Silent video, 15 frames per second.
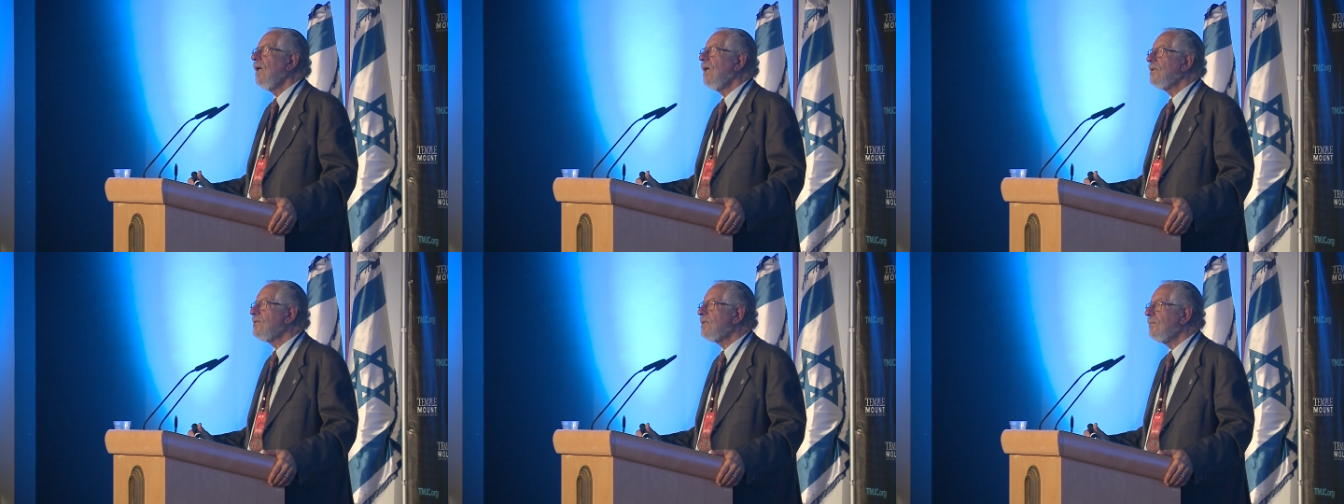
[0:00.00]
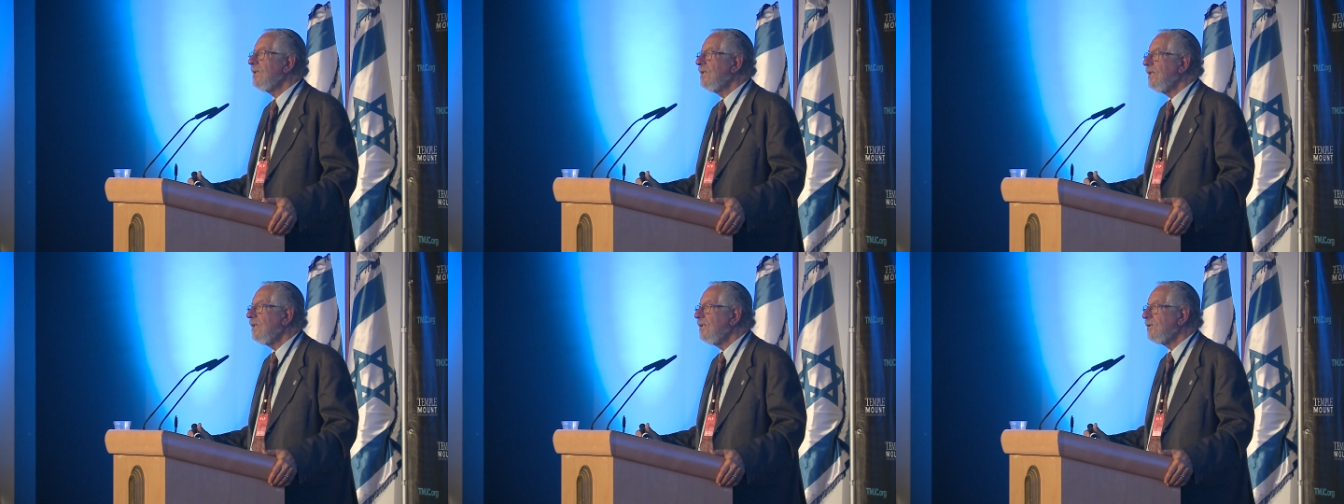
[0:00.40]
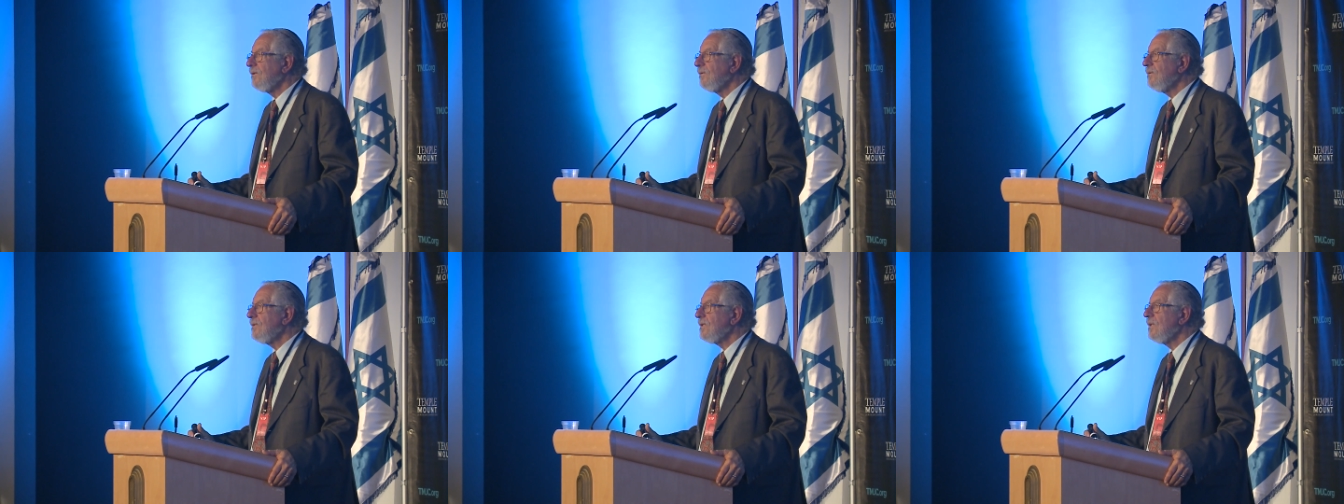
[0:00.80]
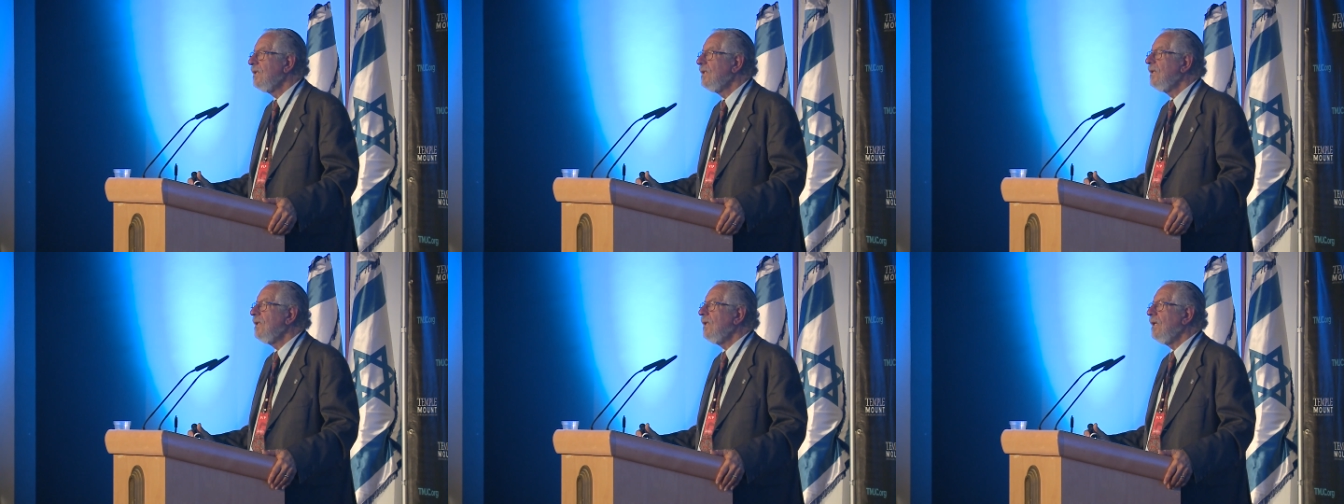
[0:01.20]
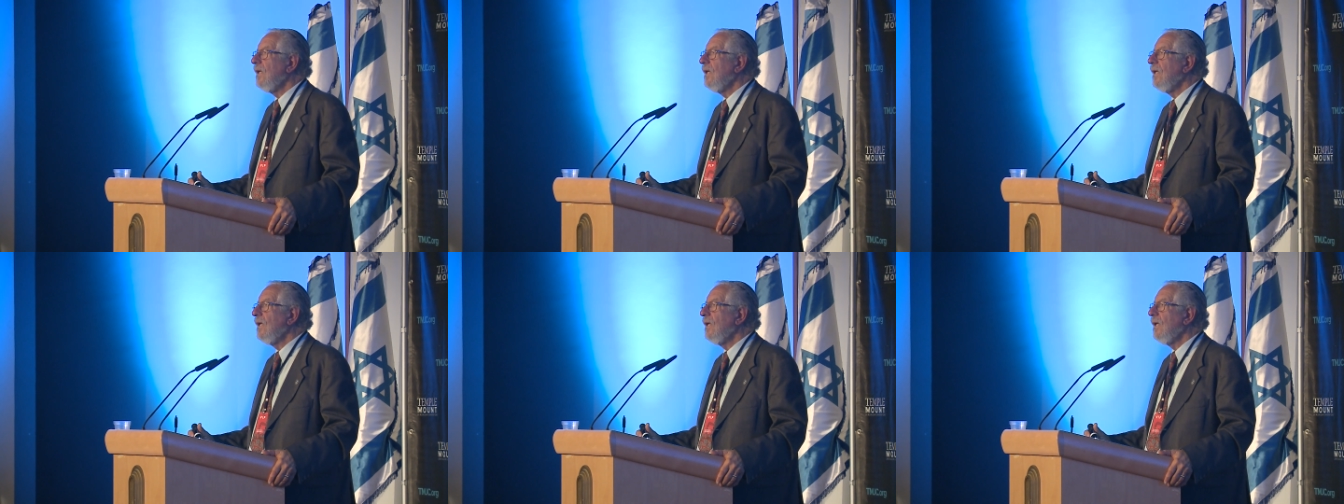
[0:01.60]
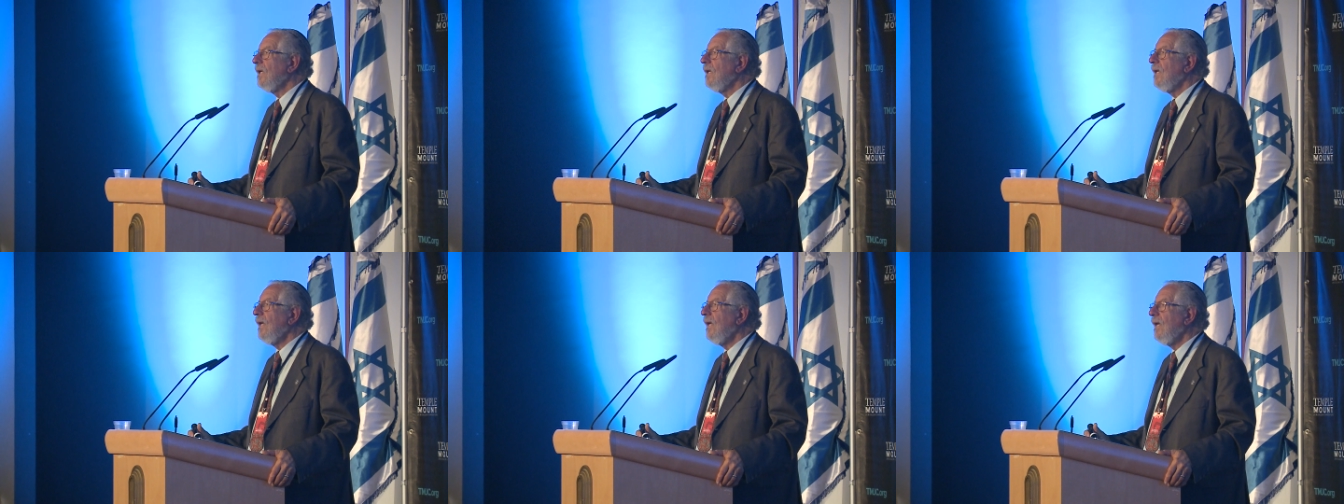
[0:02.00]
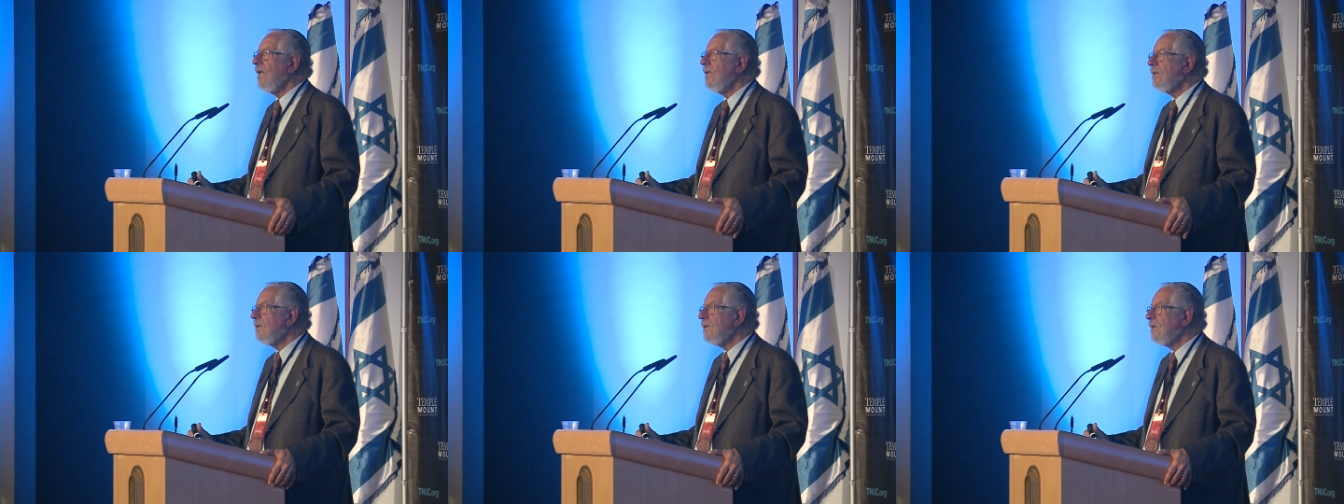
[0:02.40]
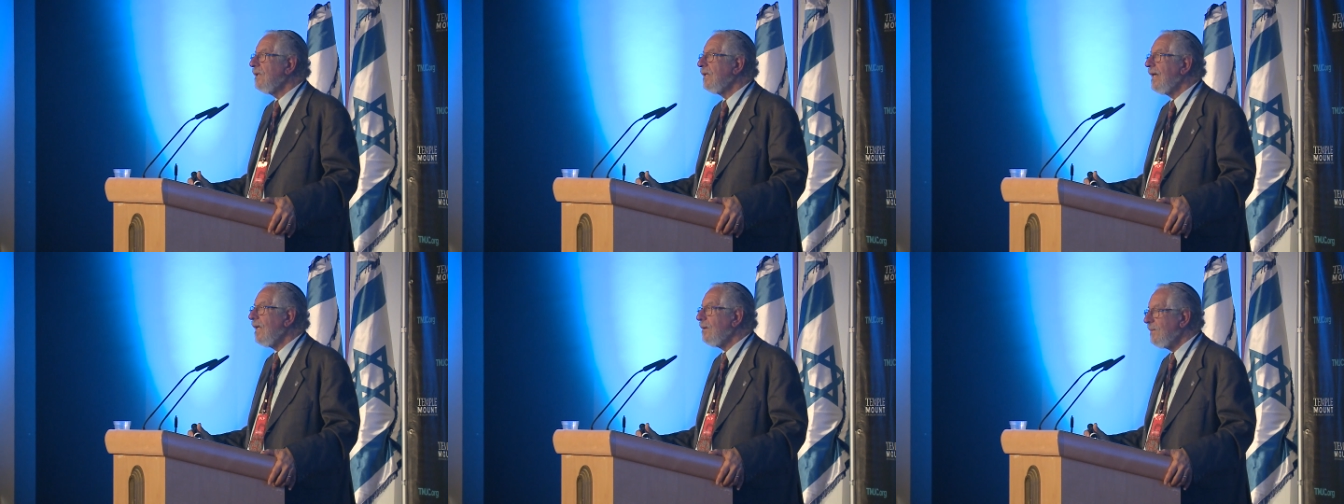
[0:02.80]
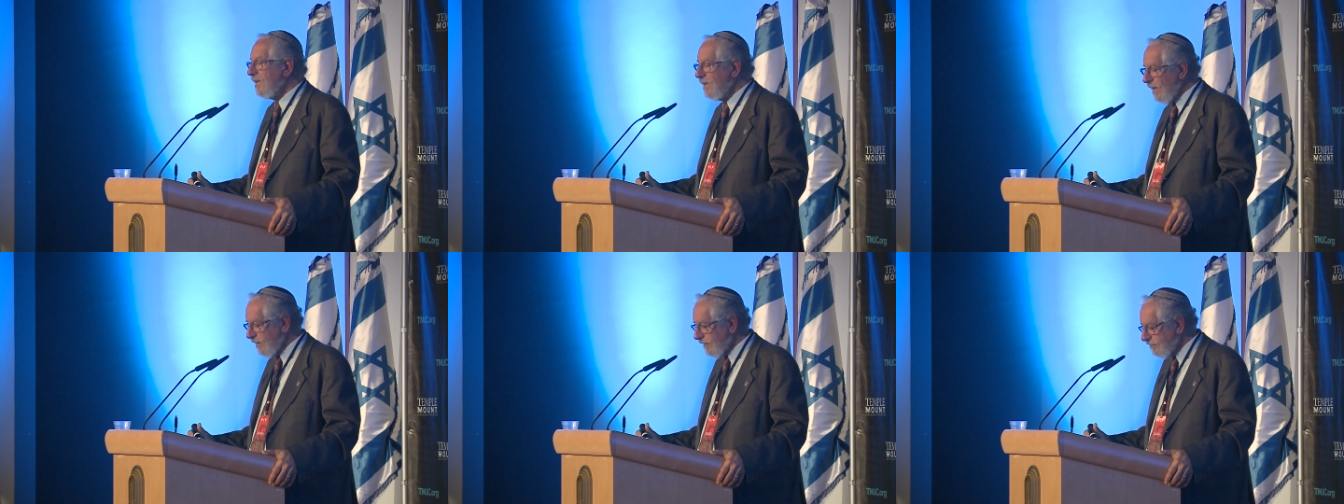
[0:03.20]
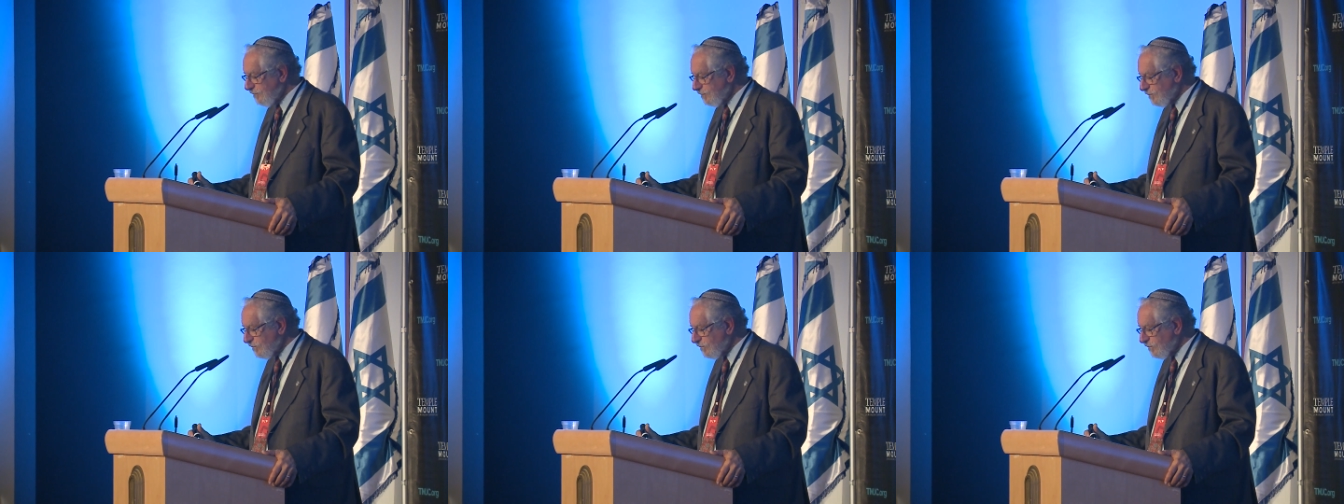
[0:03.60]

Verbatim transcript: on some of the issues, uh, and it can be done.